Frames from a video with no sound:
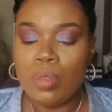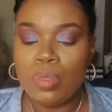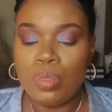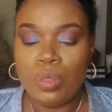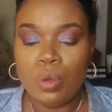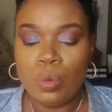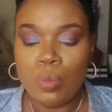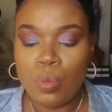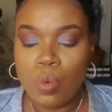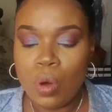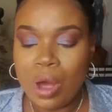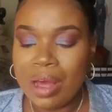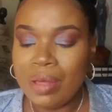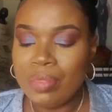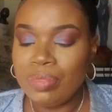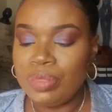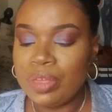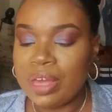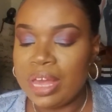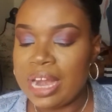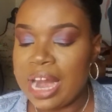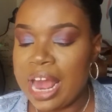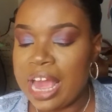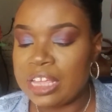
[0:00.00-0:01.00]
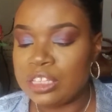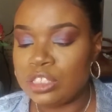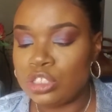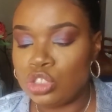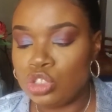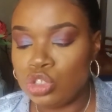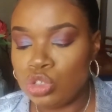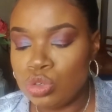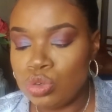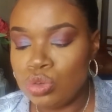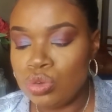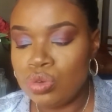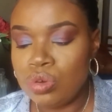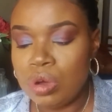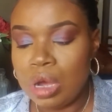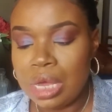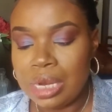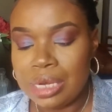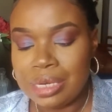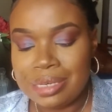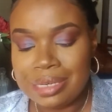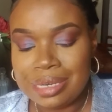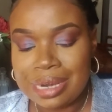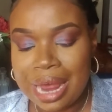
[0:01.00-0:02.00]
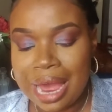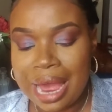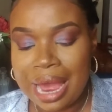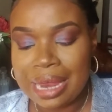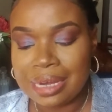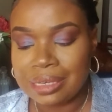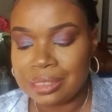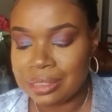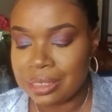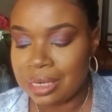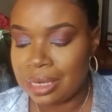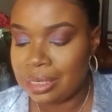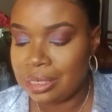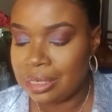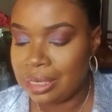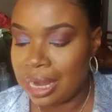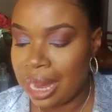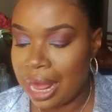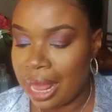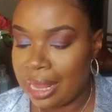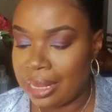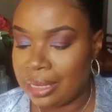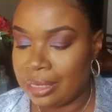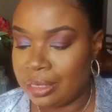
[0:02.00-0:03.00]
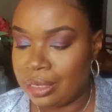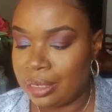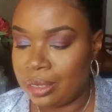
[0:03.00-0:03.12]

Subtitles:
The one that I do not like,